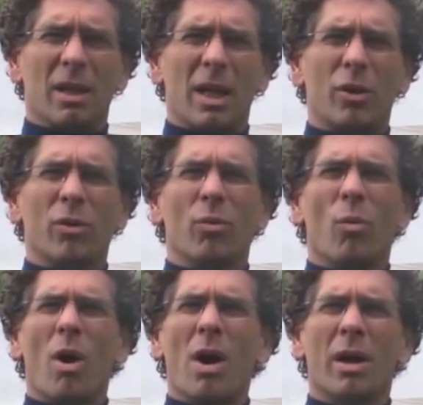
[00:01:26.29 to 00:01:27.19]
I
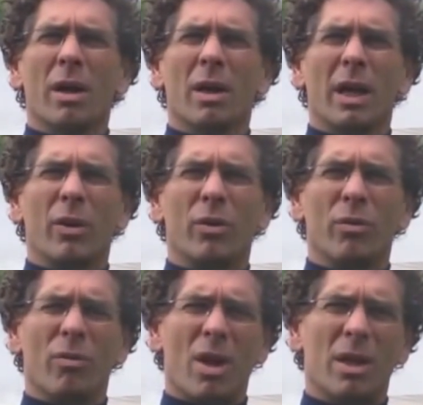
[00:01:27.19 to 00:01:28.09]
couldn't walk, I
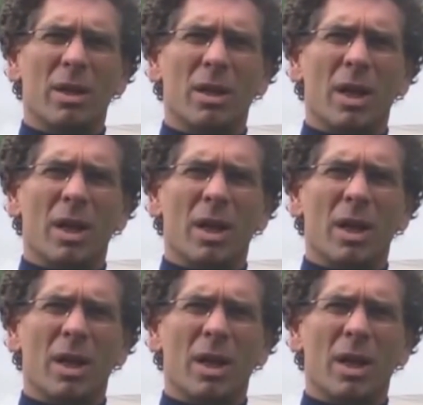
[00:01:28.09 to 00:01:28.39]
couldn't run,